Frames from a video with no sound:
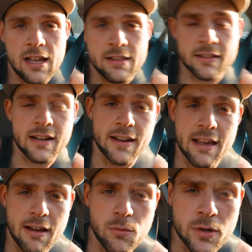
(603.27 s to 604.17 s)
and that's kind of
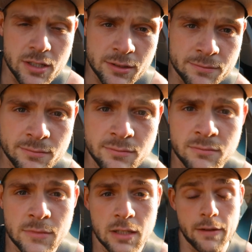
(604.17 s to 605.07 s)
how I want
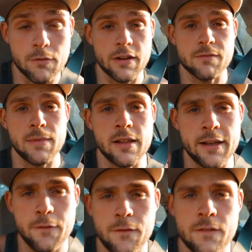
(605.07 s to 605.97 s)
to live the rest of my
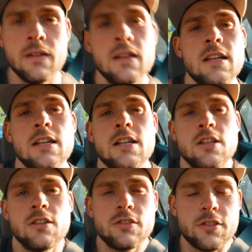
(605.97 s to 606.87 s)
life.
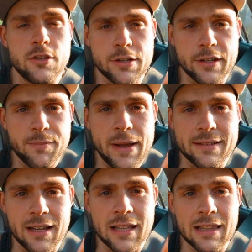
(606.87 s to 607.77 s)
So you can
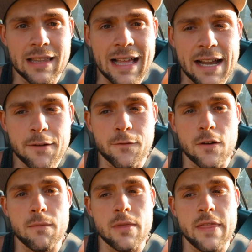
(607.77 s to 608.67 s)
expect a lot
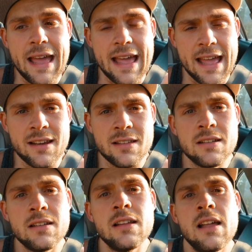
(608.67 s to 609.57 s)
from that.
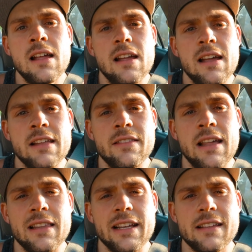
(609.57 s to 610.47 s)
And
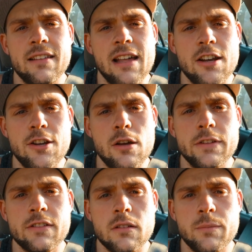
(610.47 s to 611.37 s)
like I said, I don't know if
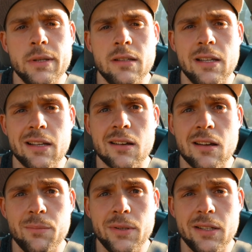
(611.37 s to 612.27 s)
it's going to be like a
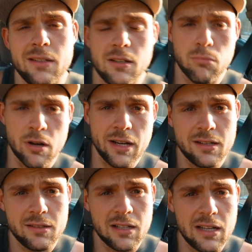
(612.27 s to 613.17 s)
company, a
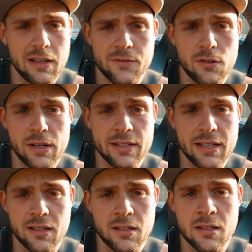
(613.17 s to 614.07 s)
brand, I have no
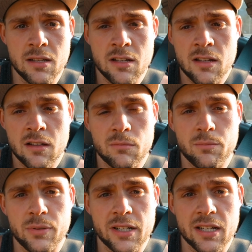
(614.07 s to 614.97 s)
idea,
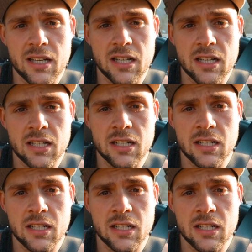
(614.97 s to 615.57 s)
but uh,